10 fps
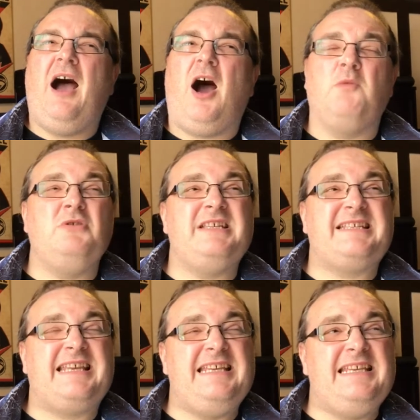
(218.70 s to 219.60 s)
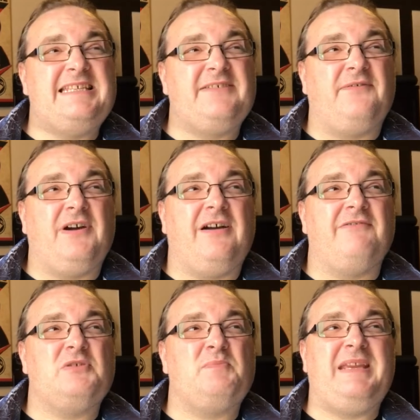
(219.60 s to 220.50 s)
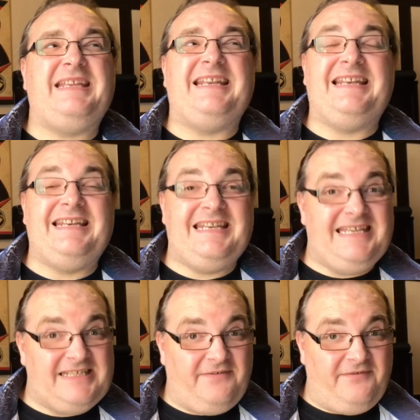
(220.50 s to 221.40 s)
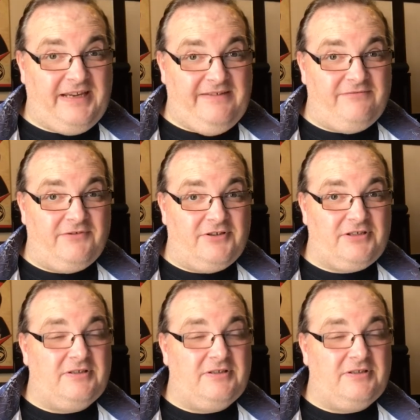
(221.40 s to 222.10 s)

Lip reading: I wouldn't say so far as being least favourite.